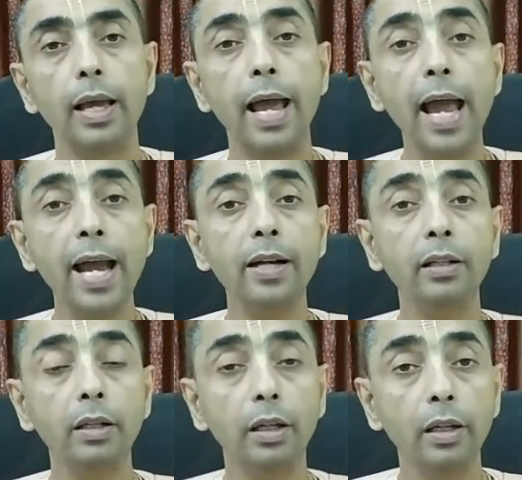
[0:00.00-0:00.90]

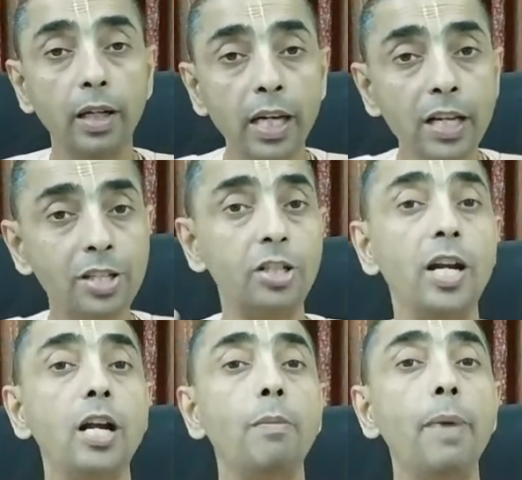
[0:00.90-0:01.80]
and
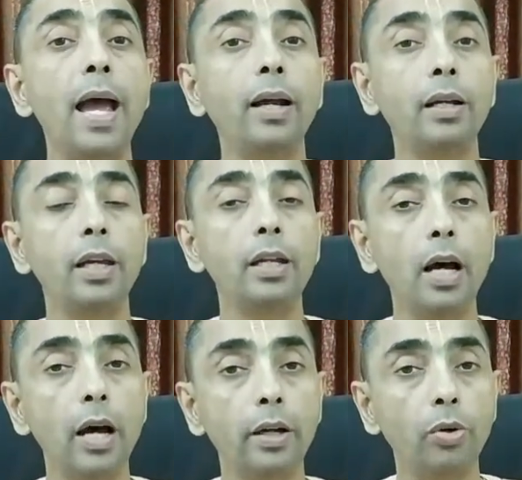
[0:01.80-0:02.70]
reinstate back in
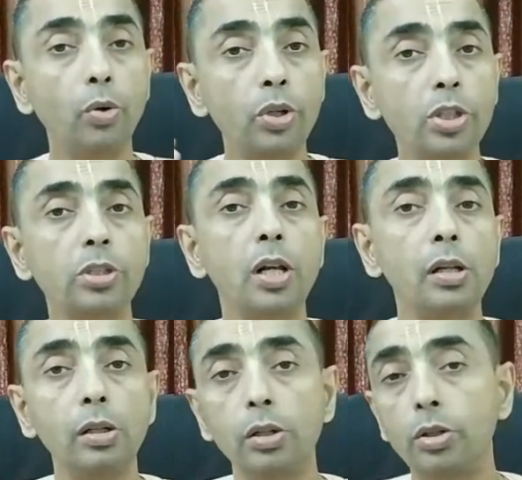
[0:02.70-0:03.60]
our
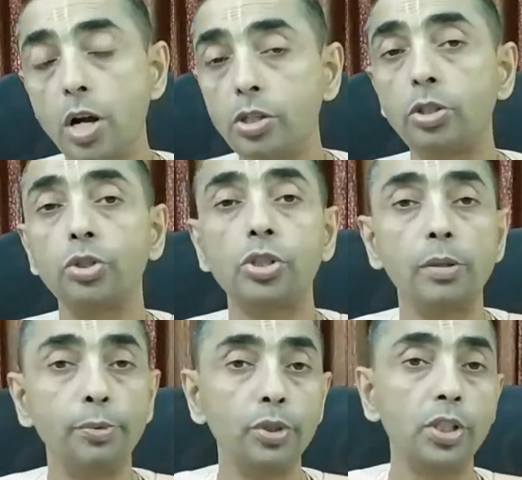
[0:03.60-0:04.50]
original constitutional
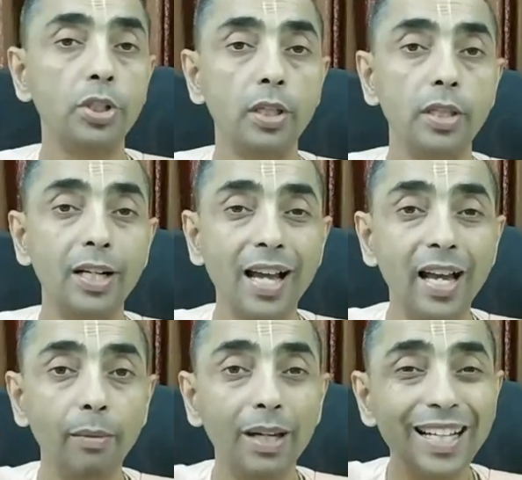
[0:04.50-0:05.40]
position that
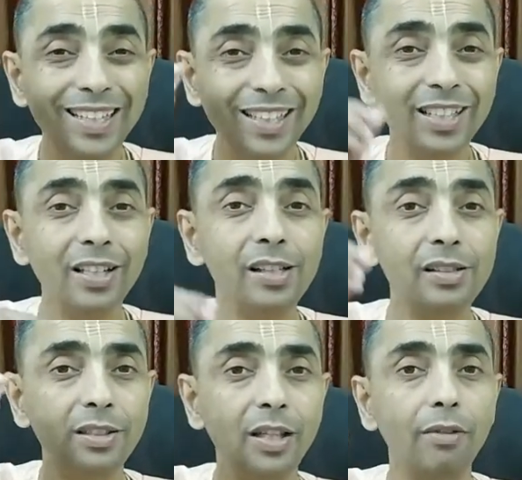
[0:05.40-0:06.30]
I am eternal
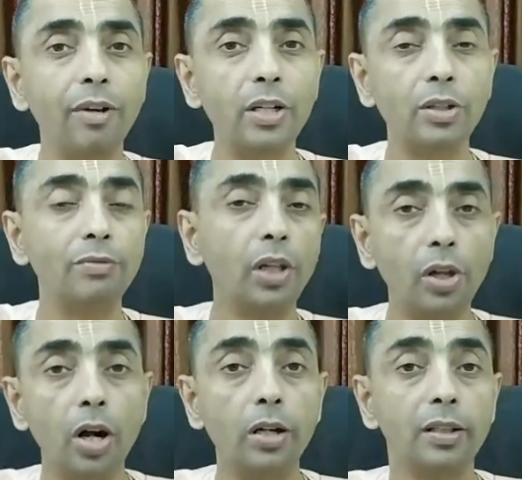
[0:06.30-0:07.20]
servant of the
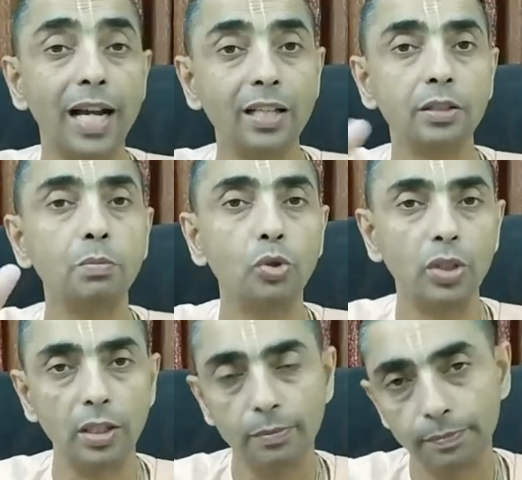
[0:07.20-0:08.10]
Lord, that is
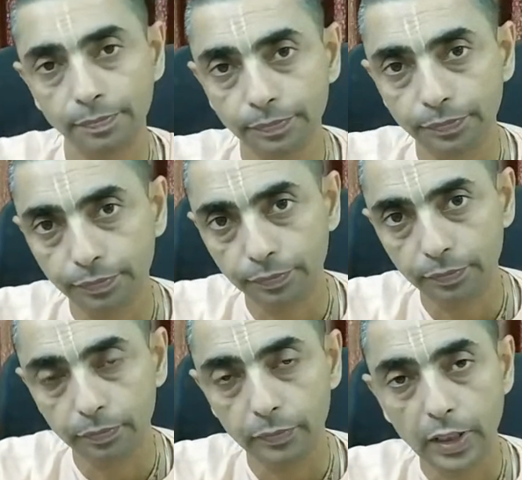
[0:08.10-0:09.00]
mukti.
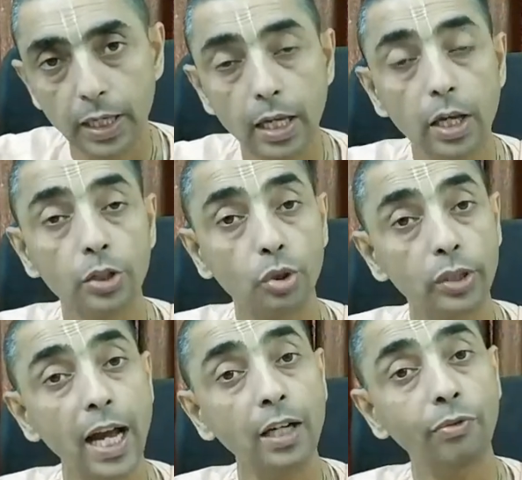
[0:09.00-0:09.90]
So
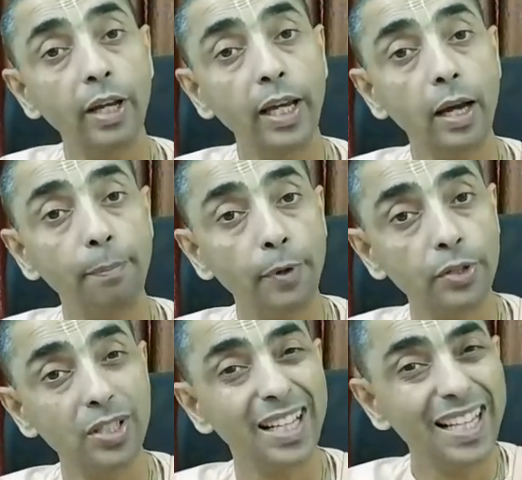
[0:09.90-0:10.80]
that way a
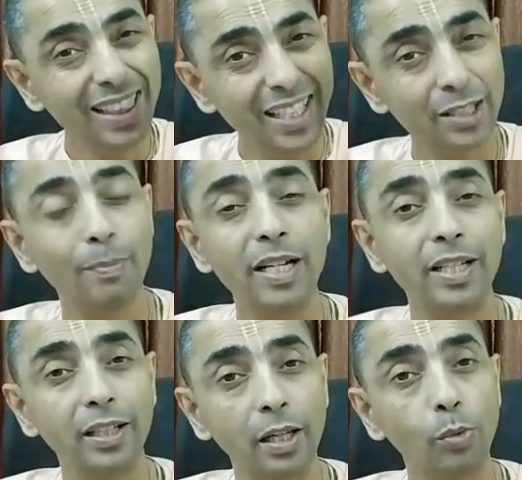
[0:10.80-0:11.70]
person in this
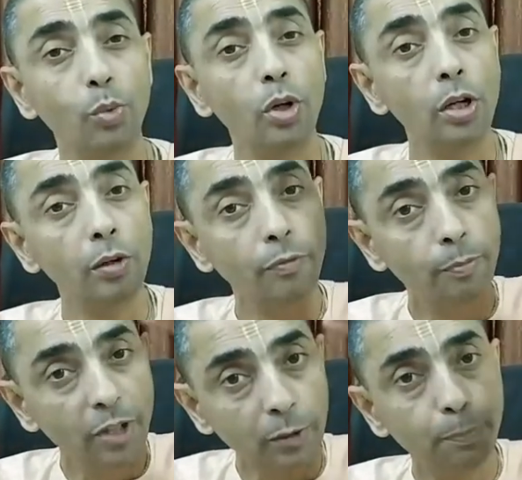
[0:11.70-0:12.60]
material
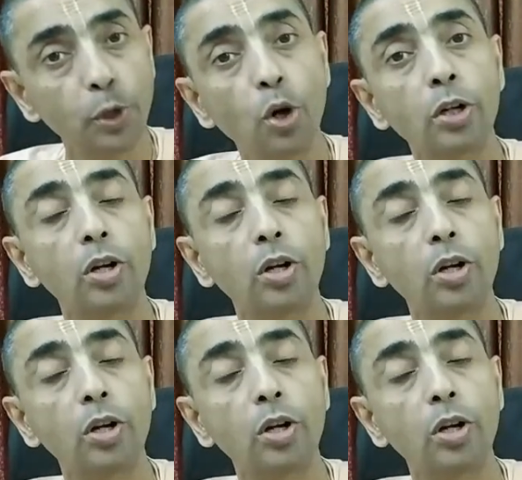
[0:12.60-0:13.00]
world with pure